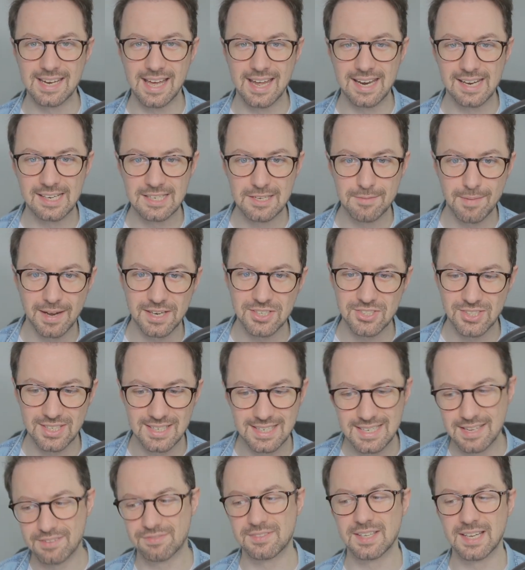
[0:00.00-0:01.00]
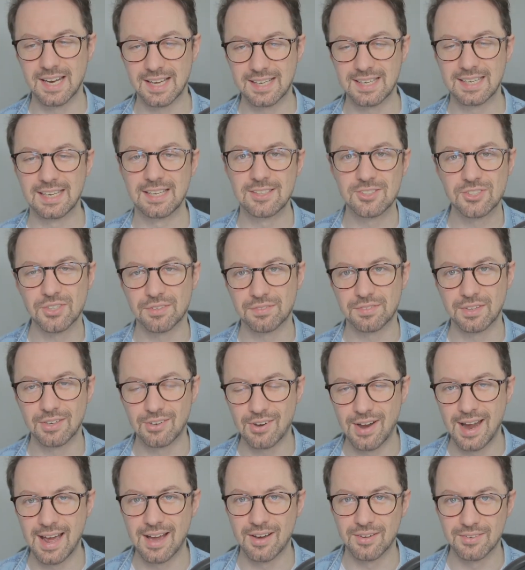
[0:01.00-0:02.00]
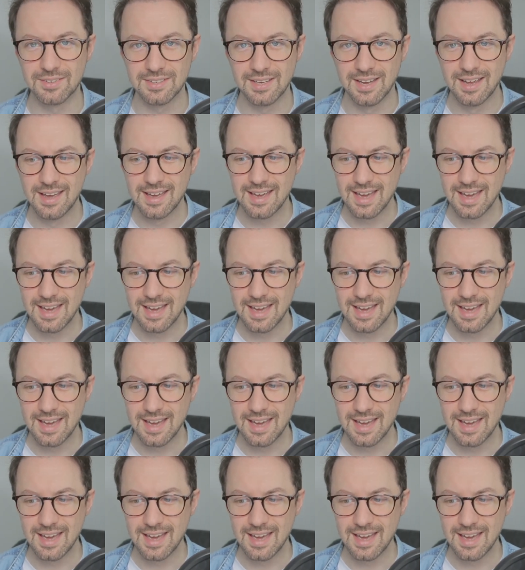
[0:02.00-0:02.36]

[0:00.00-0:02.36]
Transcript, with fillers: and then you manage to lift it like an inch off the ground,